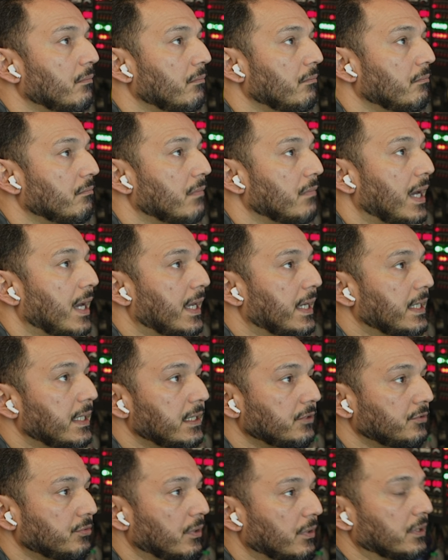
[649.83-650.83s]
But it
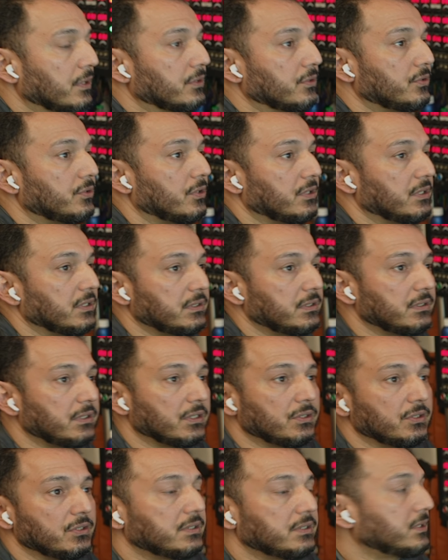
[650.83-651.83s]
is running, so this is a
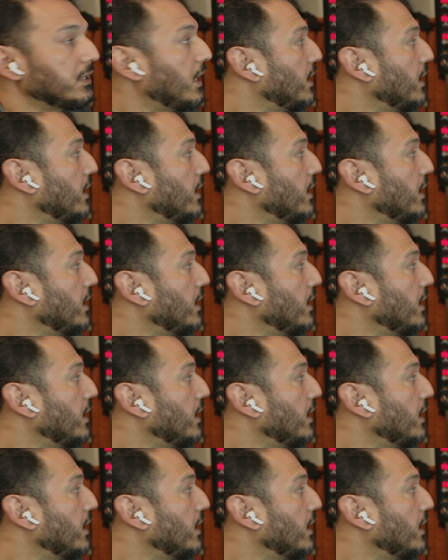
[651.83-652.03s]
good sign